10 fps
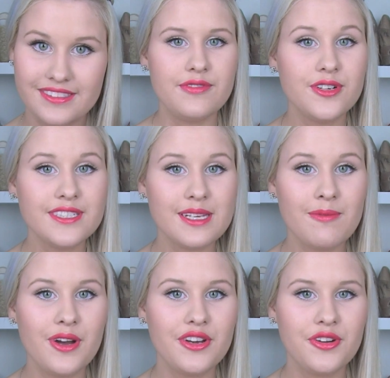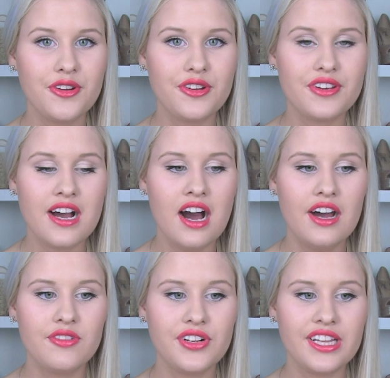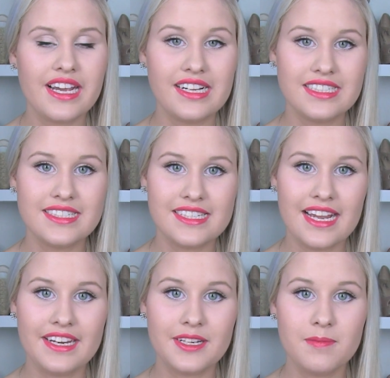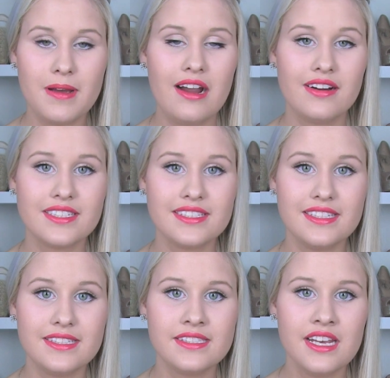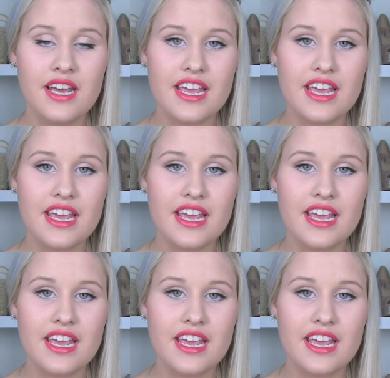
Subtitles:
If you're someone who can't really understand comparisons